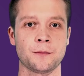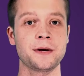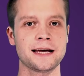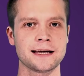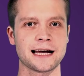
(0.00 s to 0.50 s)

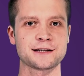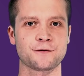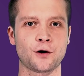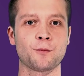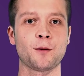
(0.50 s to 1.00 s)
B is
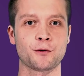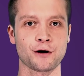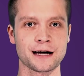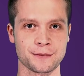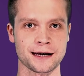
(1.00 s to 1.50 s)
for
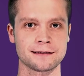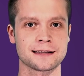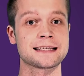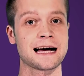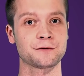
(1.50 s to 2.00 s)
borborygmi,
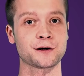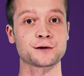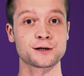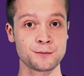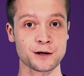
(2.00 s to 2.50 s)
the sound that
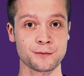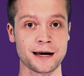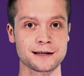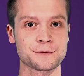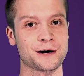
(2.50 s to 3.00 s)
your stomach
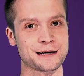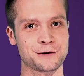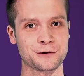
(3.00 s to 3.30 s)
makes when it's